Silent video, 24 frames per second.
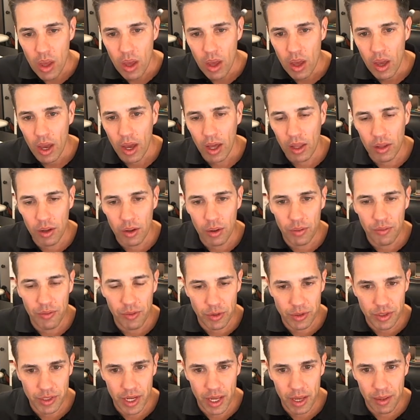Hello,
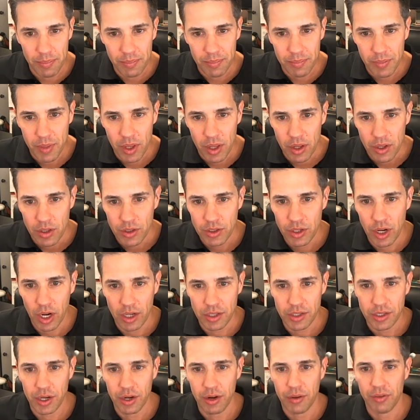first name,
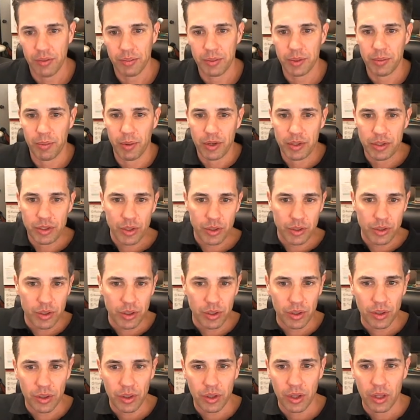Josh here from Smart
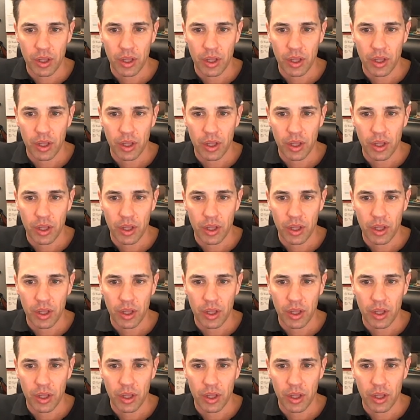Social.